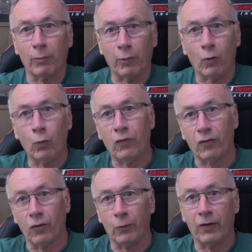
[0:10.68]
Modeller Paul
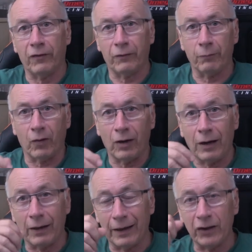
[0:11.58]
with
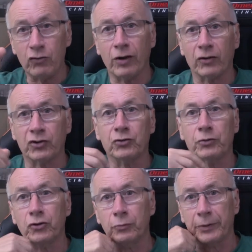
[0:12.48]
uh, an introduction to
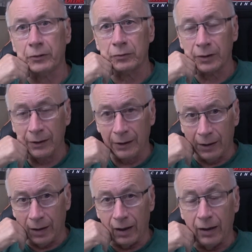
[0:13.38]
a new build,
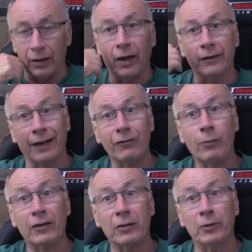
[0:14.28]
uh, another
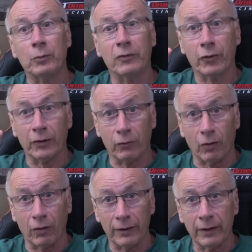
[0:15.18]
buddy build with Greg
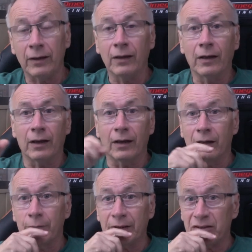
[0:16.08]
Riley.
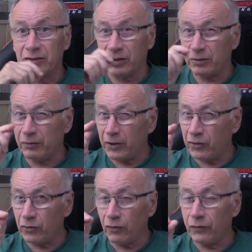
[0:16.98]
Um, he's just
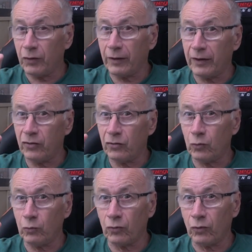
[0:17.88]
finishing off today's
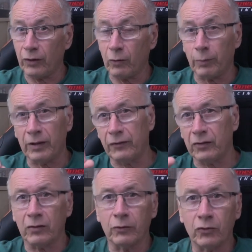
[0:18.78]
Storm Tiger. I believe he's
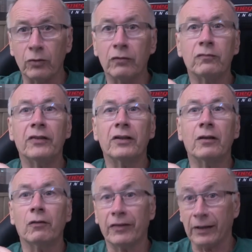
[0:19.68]
going to do a
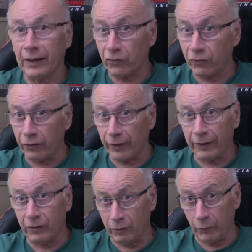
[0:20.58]
video of it later
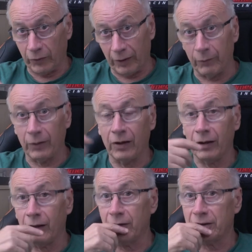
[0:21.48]
today to put it up uh,
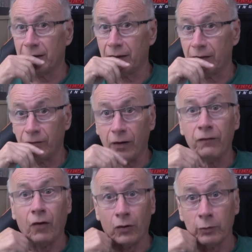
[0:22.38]
as a, a,
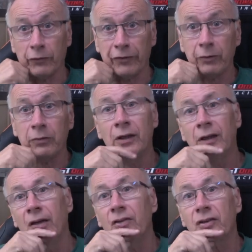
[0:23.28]
final reveal.
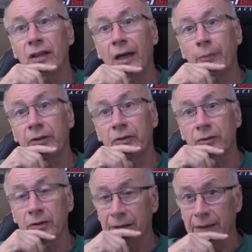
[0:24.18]
So that'd be
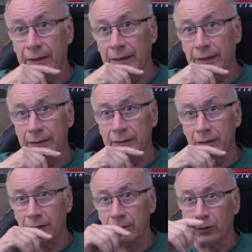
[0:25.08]
good. And uh,
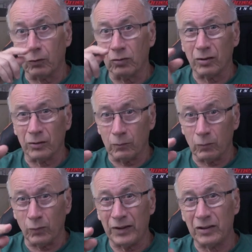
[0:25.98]
of course, uh,
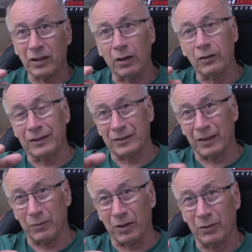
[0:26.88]
when this goat gets
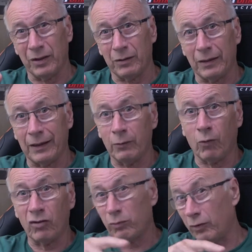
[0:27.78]
uploaded, he'd
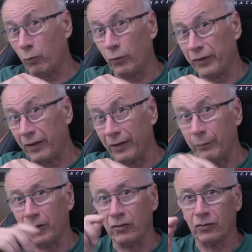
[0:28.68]
probably already done
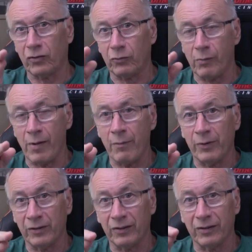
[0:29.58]
it because I just
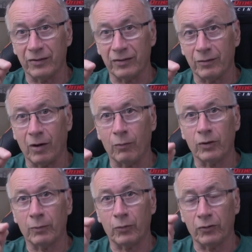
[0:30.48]
remembered that uh, I'm
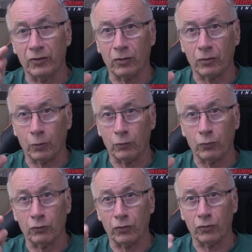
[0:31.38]
going to put this on hold
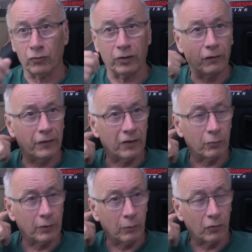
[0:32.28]
till Tuesday. I think
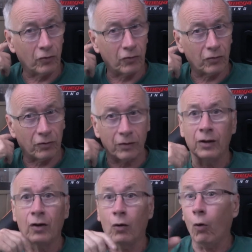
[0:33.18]
that's when he wanted to start,
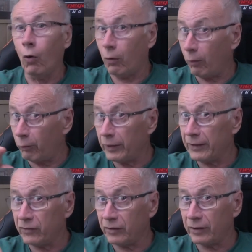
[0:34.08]
or I
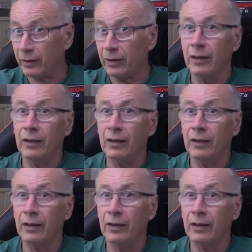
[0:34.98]
release it